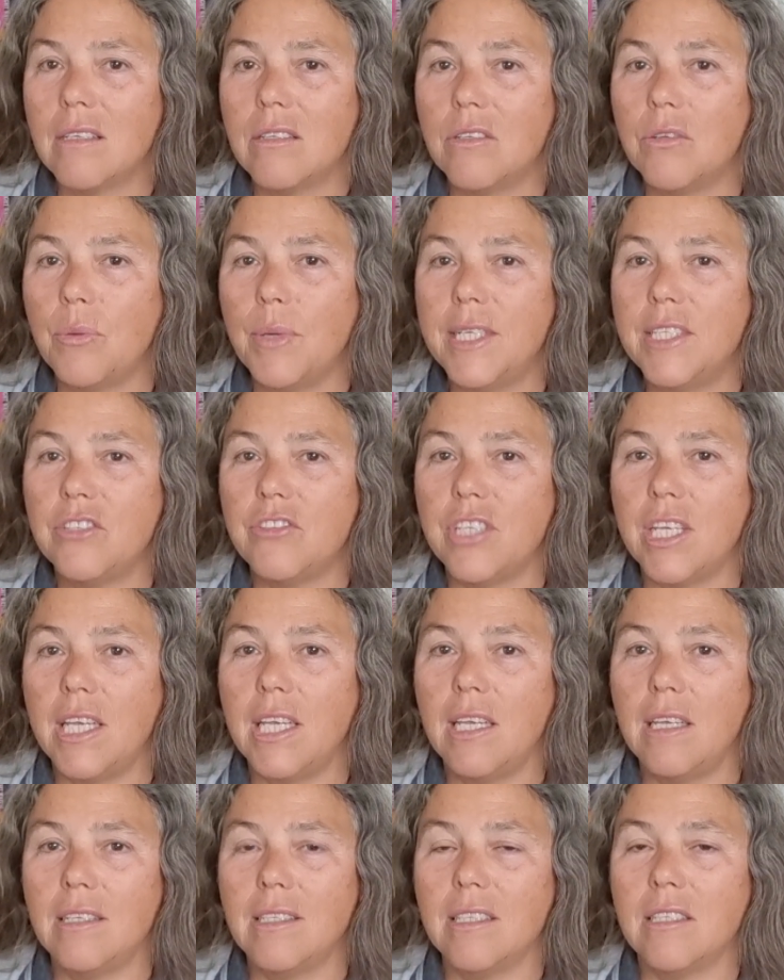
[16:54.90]

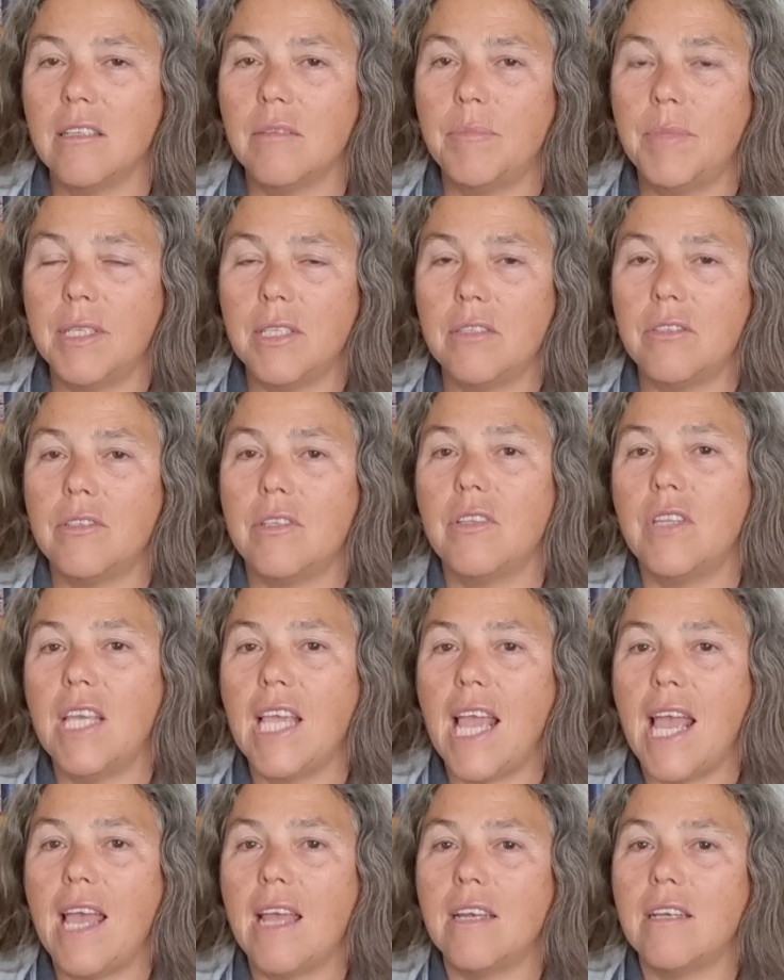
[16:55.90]
twingy little bit to
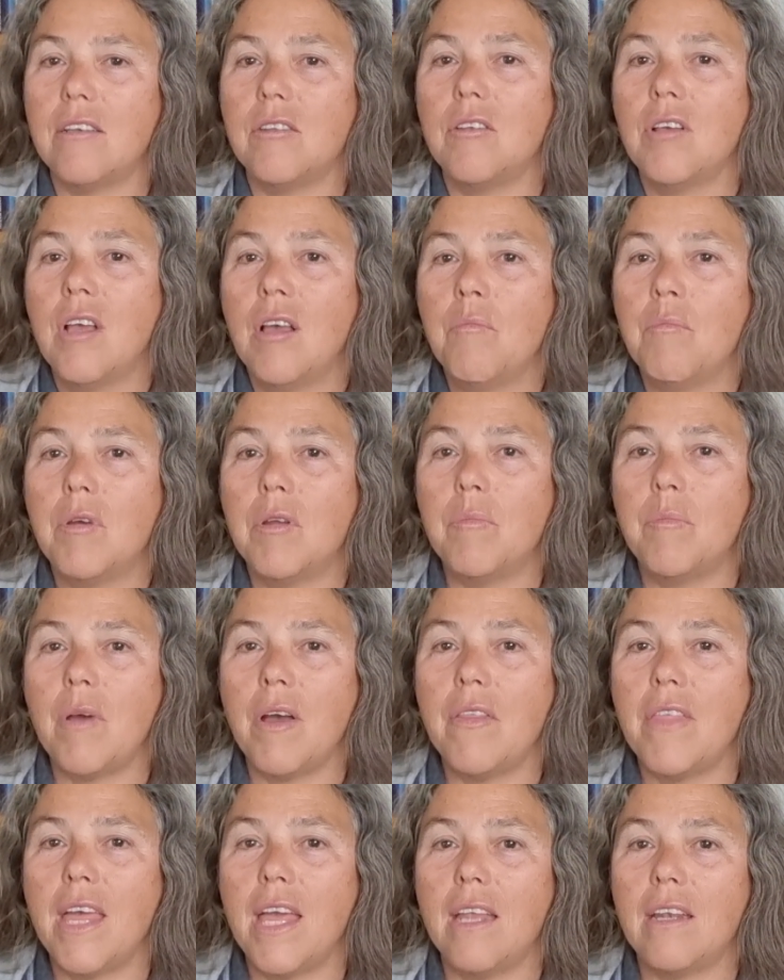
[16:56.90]
the end, but by
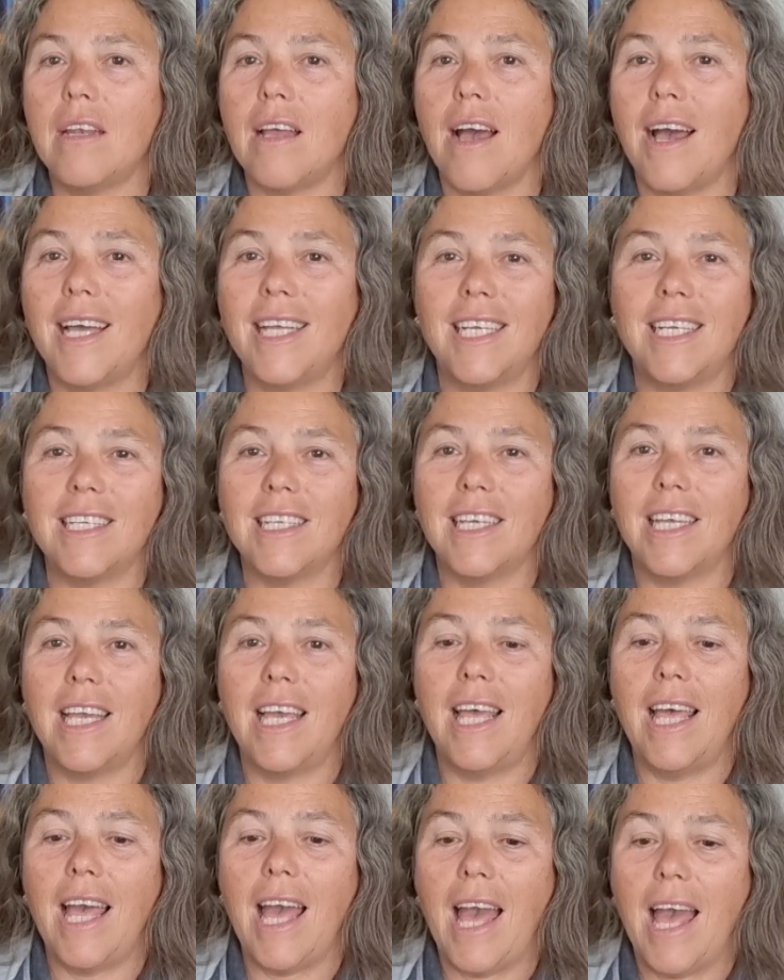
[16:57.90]
then I didn't
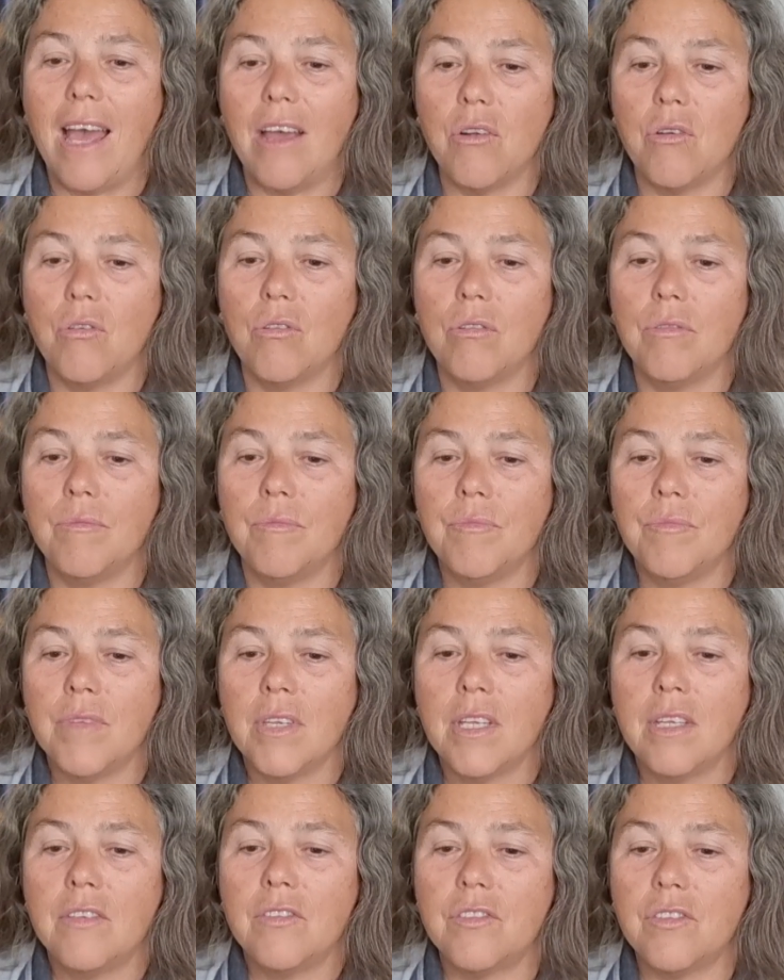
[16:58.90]
care at all.
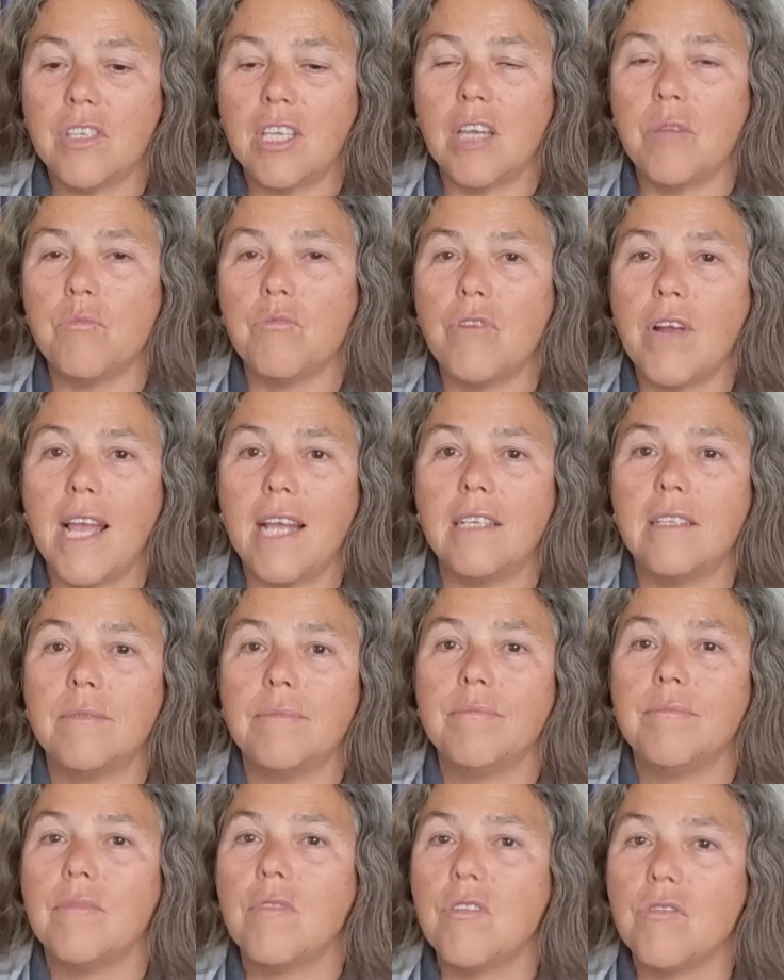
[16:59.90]
Skim read,
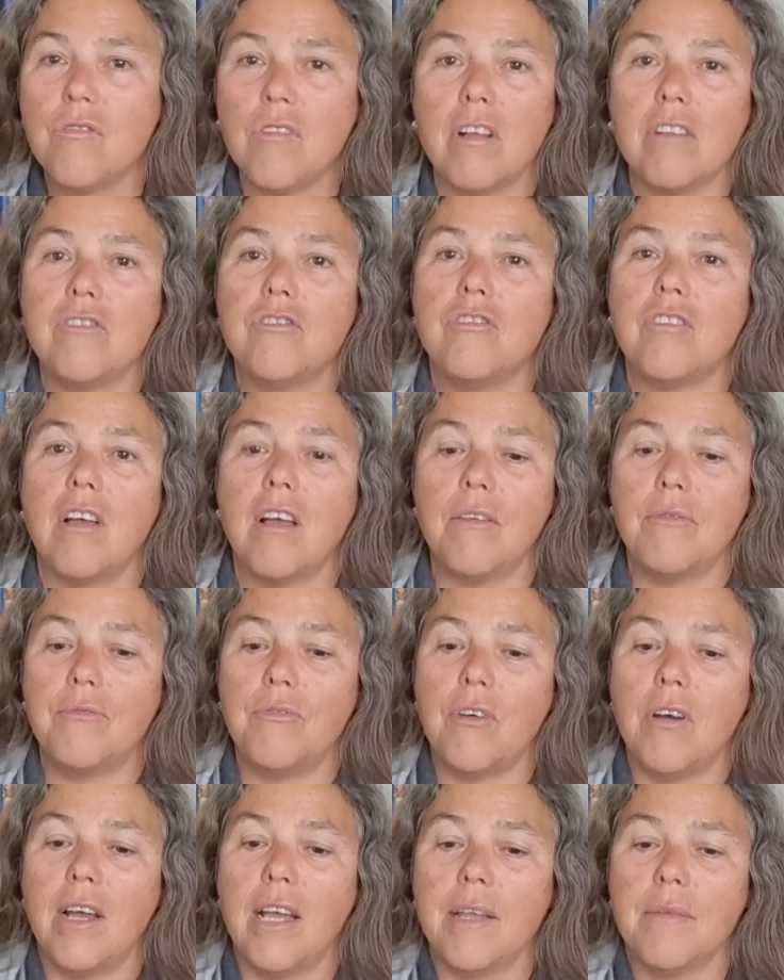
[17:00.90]
not
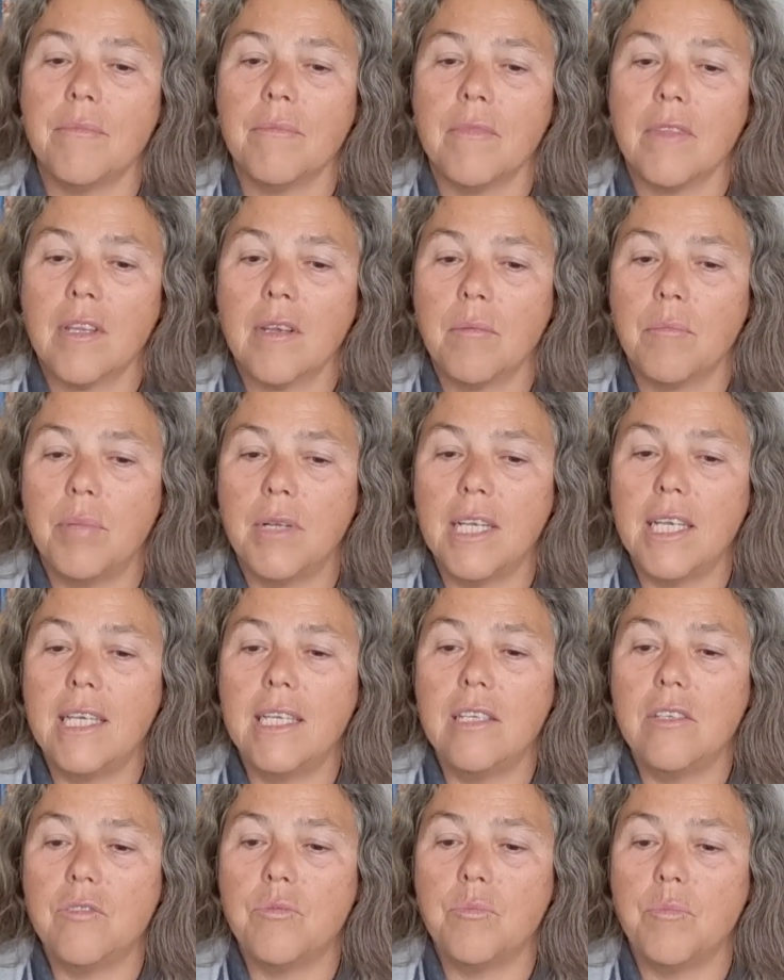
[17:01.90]
sci-fi.
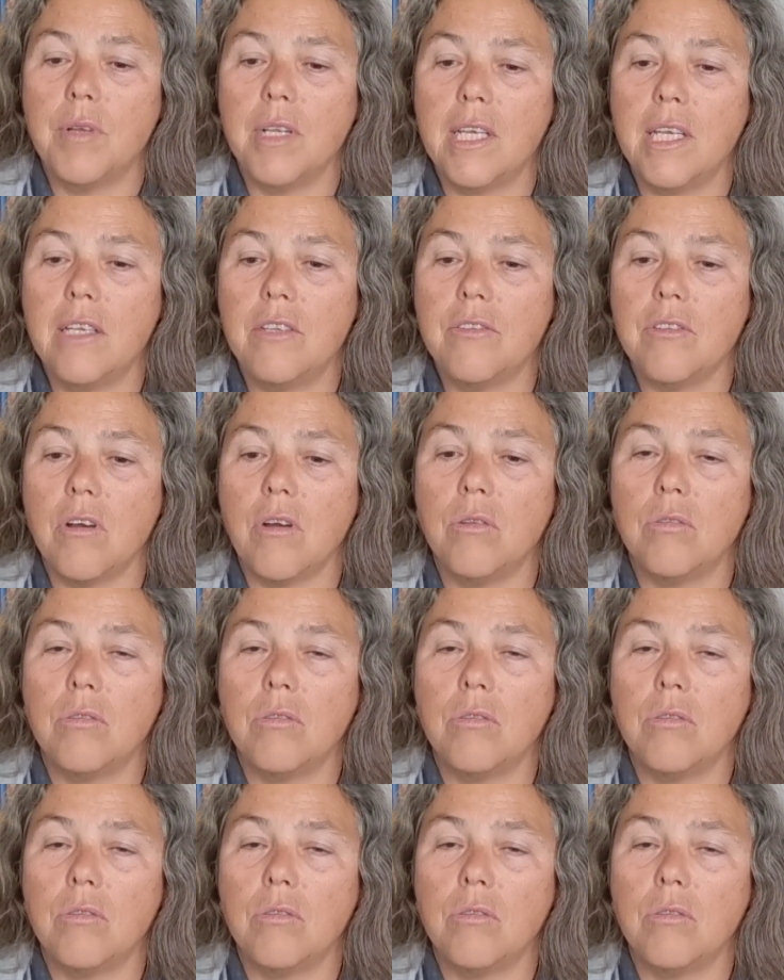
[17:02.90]
Please, please, oh